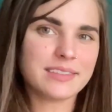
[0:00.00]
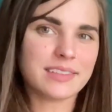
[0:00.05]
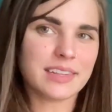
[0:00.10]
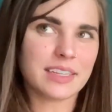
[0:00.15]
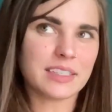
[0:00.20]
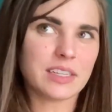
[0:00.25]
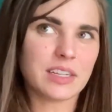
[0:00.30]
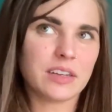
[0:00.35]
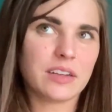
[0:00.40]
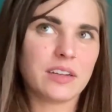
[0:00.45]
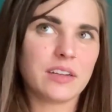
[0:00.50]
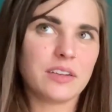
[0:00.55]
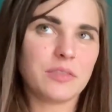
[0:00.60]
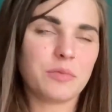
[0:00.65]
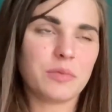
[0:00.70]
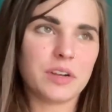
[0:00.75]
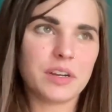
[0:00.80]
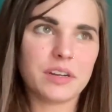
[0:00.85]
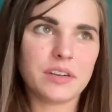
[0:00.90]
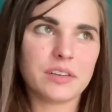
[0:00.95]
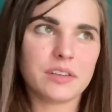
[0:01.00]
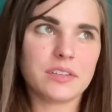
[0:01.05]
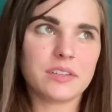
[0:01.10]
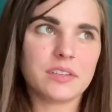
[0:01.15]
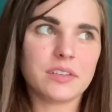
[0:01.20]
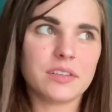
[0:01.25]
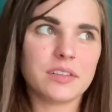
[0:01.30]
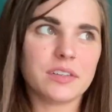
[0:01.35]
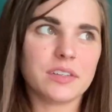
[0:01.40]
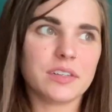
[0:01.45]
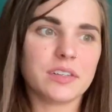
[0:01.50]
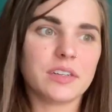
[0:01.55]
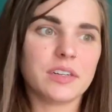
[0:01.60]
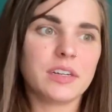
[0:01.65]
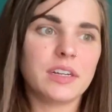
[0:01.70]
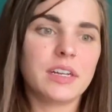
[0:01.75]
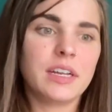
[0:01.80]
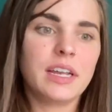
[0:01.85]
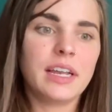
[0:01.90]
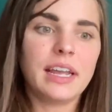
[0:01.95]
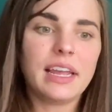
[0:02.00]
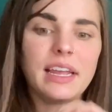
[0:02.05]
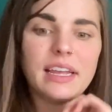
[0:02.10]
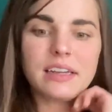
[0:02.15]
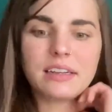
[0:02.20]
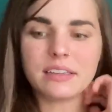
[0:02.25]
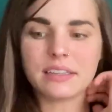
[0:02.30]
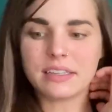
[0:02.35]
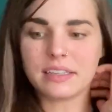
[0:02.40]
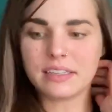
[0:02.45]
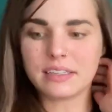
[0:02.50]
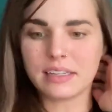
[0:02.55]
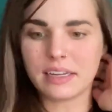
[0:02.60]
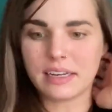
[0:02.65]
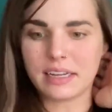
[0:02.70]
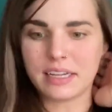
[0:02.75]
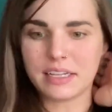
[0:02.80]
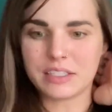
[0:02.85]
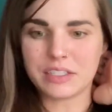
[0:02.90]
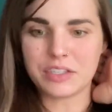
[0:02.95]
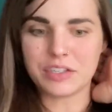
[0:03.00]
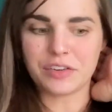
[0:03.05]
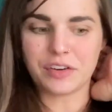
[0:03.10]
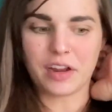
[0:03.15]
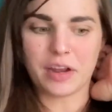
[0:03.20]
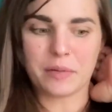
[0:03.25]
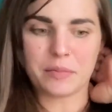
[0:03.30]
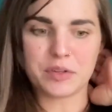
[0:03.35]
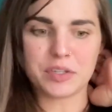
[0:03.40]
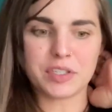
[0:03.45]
that's what her handle is on Instagram.